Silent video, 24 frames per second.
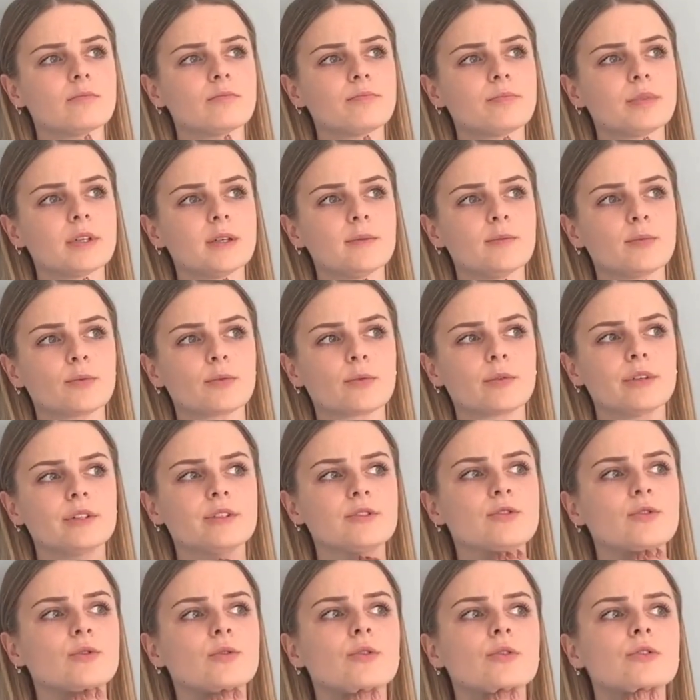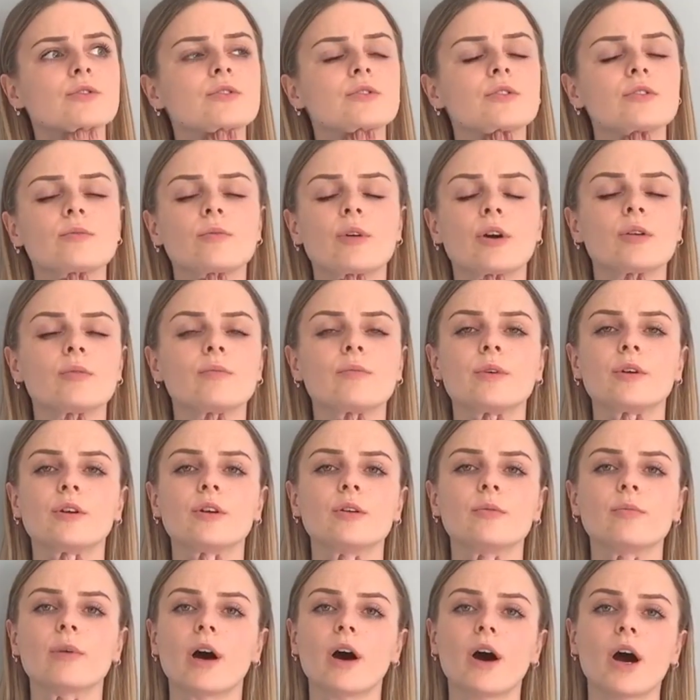people are in talks at the moment
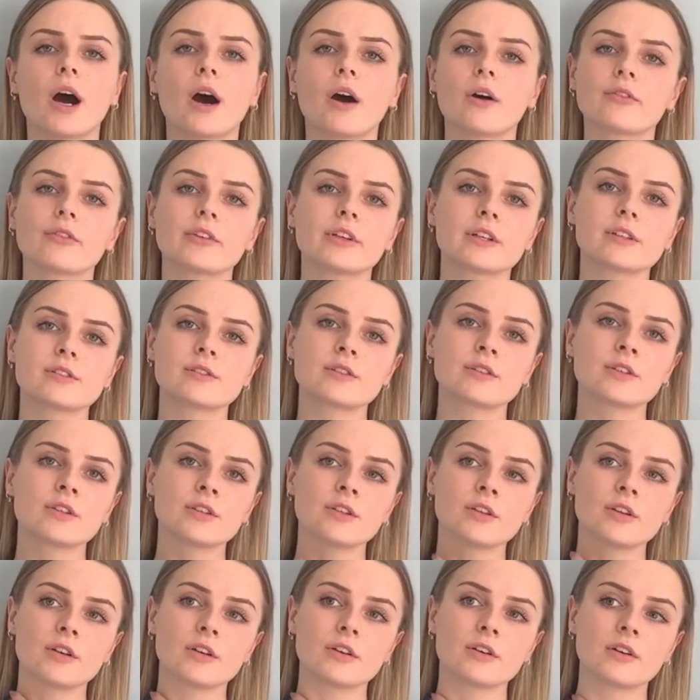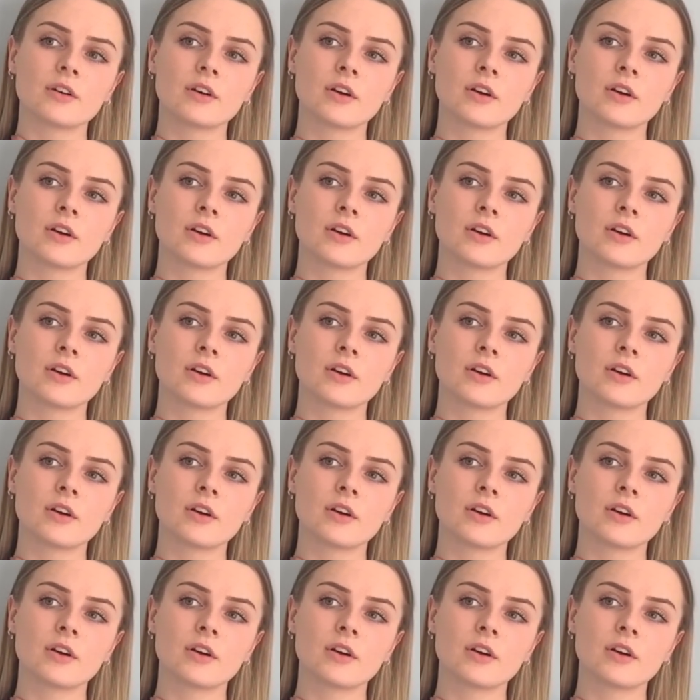about how things are going to